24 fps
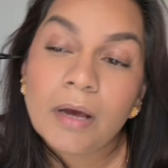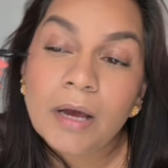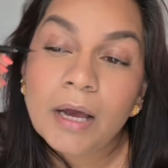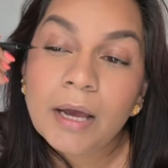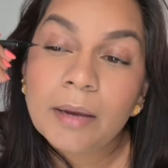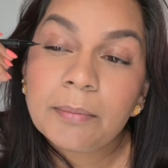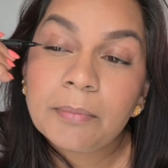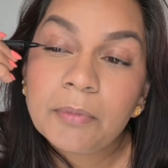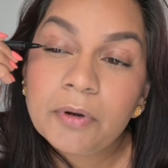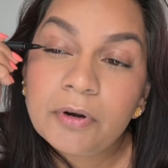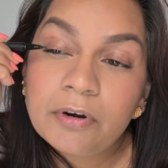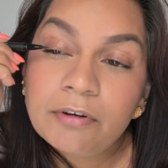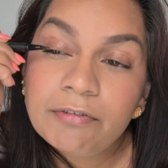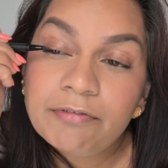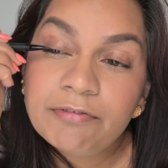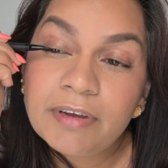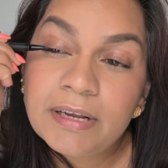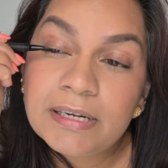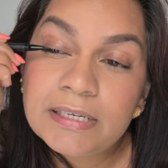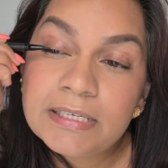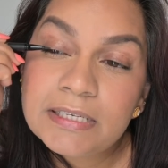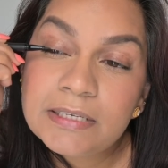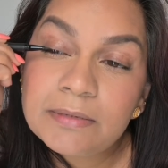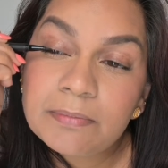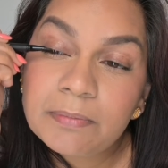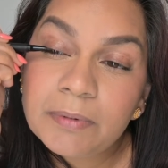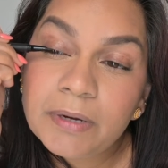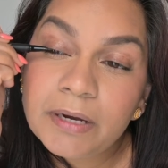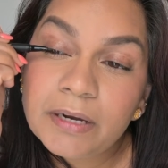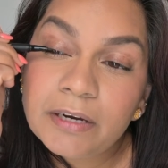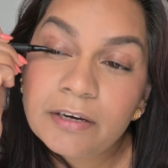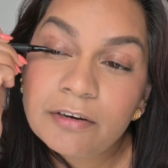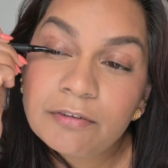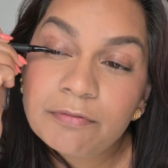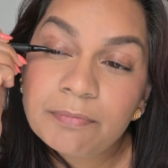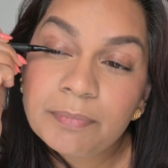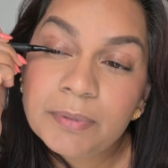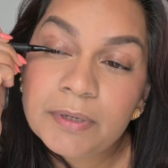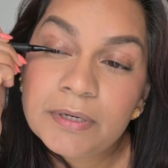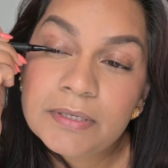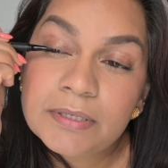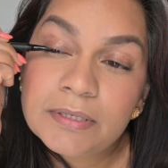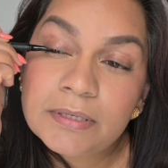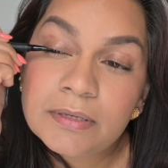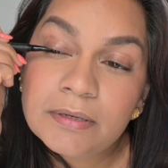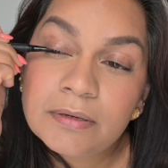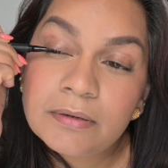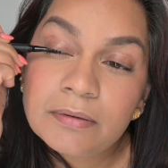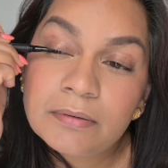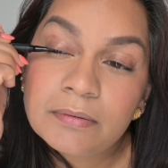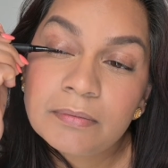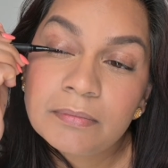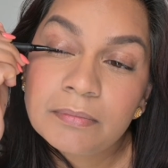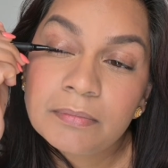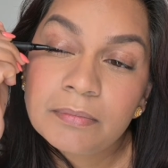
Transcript: I'm not a felt tip kind of person,